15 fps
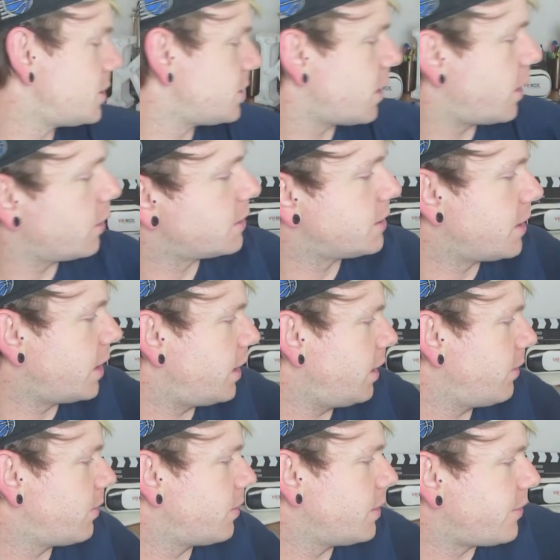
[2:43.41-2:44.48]
stoked that
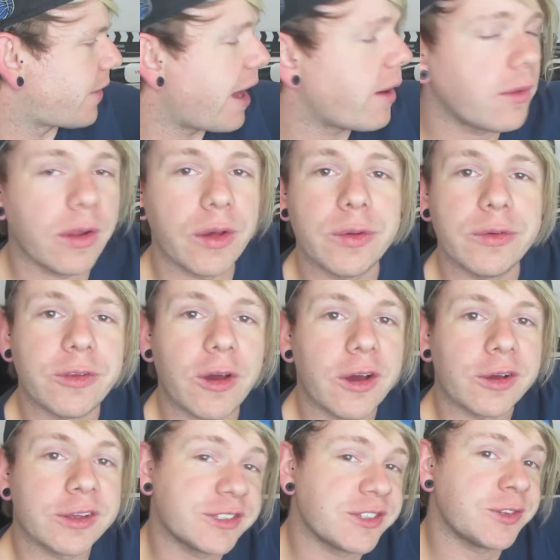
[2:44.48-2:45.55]
even the download
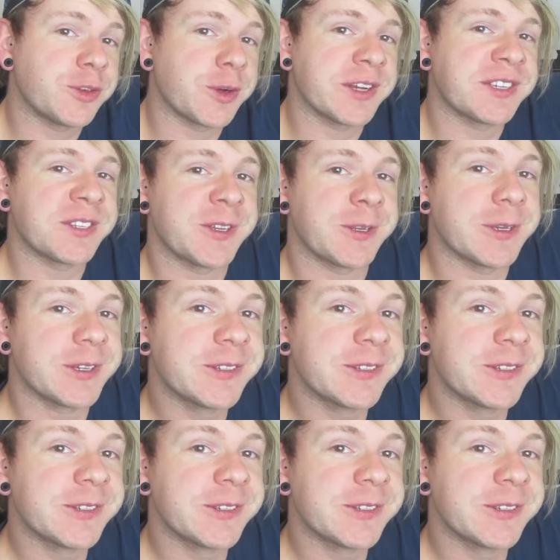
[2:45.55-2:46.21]
dog is interested.